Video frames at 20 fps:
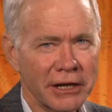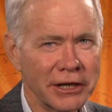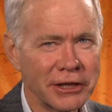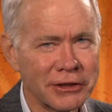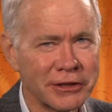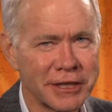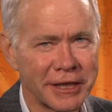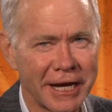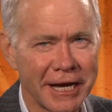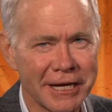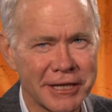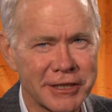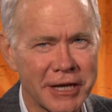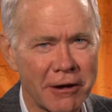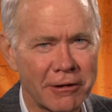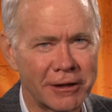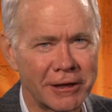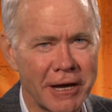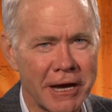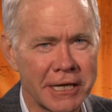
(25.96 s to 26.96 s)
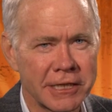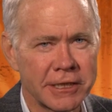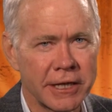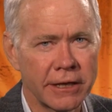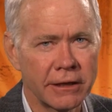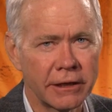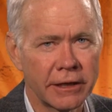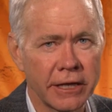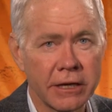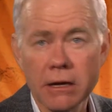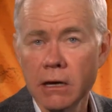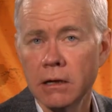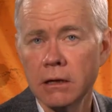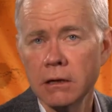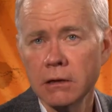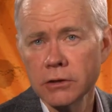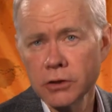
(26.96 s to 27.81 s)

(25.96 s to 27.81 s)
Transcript: In today's Autoline Daily,